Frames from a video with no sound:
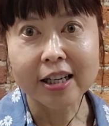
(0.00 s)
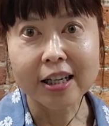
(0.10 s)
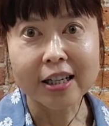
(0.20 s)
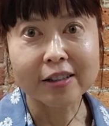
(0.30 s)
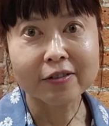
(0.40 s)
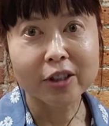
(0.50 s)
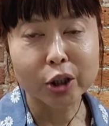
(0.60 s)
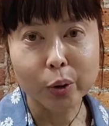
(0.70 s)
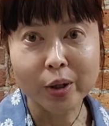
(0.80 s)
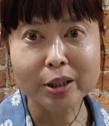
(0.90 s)
of the
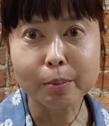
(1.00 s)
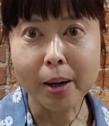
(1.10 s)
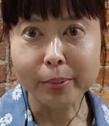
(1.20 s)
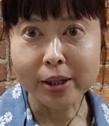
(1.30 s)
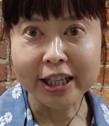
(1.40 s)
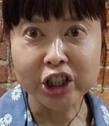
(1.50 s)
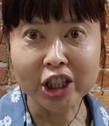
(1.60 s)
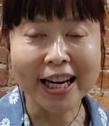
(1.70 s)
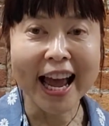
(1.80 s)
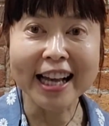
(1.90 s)
US
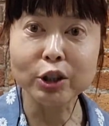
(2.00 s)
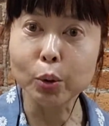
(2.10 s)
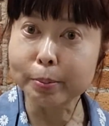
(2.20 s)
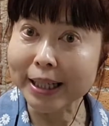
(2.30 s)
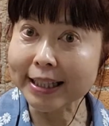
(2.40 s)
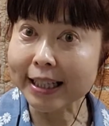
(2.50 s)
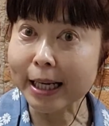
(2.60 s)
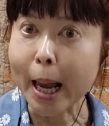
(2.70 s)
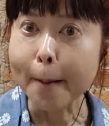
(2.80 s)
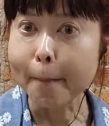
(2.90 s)
population has
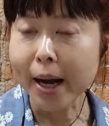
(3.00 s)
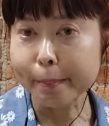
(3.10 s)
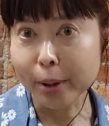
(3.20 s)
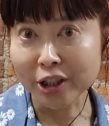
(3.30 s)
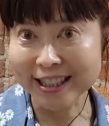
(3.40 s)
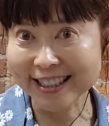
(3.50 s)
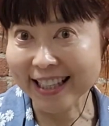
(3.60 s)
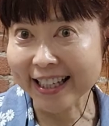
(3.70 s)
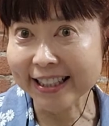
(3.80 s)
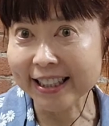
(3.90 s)
obesity by
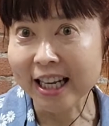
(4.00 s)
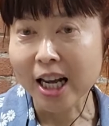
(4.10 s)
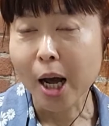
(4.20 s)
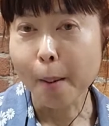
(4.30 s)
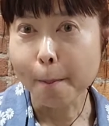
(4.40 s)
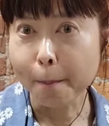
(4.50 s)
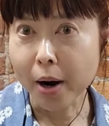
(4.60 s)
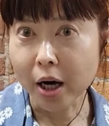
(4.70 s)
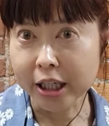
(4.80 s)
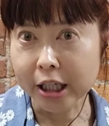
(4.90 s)
percent
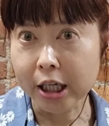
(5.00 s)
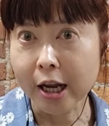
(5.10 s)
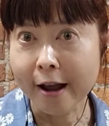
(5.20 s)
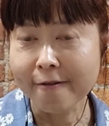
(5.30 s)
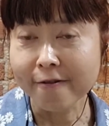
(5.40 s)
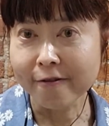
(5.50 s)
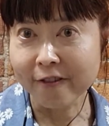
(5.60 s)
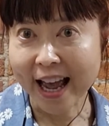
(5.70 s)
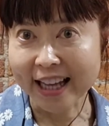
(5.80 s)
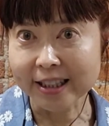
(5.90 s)
body
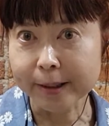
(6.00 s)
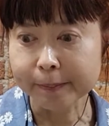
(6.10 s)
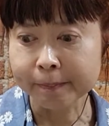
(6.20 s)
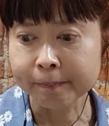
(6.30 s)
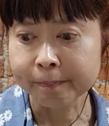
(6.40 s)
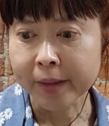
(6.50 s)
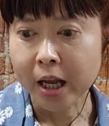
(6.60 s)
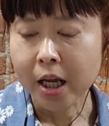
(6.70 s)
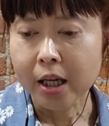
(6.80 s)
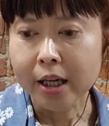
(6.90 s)
fat.
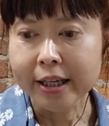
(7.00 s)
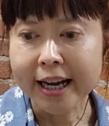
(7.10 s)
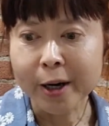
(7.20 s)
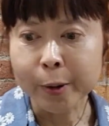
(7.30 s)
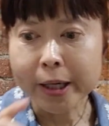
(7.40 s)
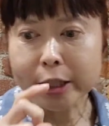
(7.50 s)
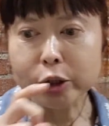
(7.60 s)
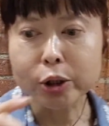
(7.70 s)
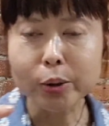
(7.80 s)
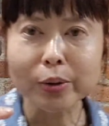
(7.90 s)
Now,
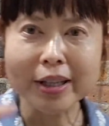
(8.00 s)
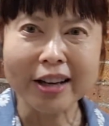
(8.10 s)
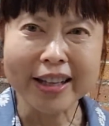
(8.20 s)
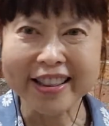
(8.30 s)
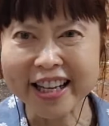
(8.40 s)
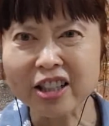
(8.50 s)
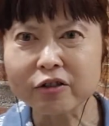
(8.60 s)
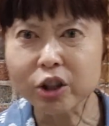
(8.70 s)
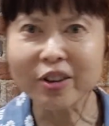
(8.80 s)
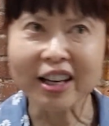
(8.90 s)
at the end of
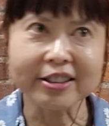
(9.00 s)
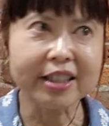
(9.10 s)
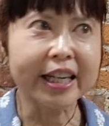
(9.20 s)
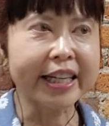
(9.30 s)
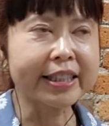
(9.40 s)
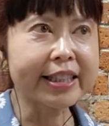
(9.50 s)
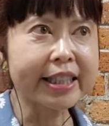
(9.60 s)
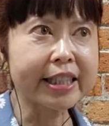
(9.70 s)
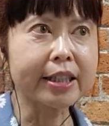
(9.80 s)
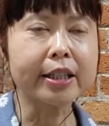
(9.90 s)

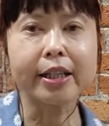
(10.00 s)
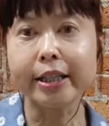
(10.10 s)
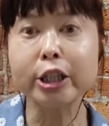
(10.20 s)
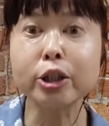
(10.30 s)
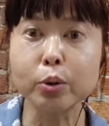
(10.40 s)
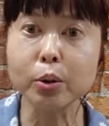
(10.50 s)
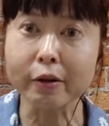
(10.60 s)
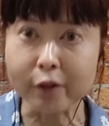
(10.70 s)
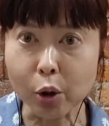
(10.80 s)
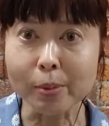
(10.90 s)
2018, Gilling School
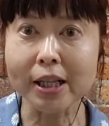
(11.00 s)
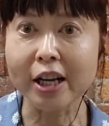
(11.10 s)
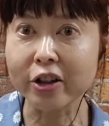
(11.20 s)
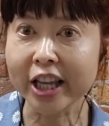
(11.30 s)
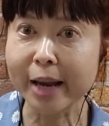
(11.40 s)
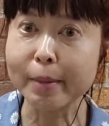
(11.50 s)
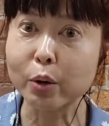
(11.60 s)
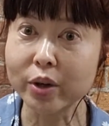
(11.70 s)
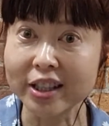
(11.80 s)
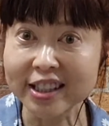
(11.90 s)
of Global Health came out
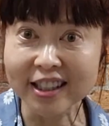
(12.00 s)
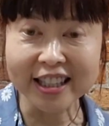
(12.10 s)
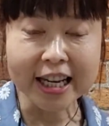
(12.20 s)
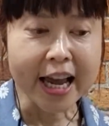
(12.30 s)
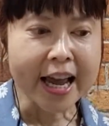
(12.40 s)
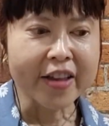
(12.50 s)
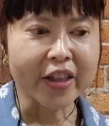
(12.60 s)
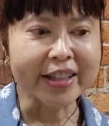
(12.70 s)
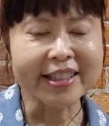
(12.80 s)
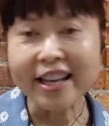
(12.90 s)
with a study
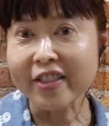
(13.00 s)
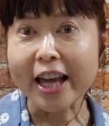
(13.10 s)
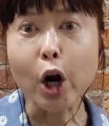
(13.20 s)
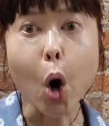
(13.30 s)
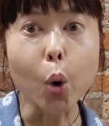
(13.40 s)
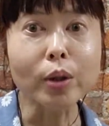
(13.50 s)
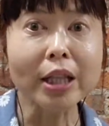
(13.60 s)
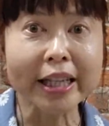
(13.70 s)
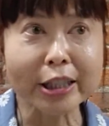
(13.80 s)
that said that only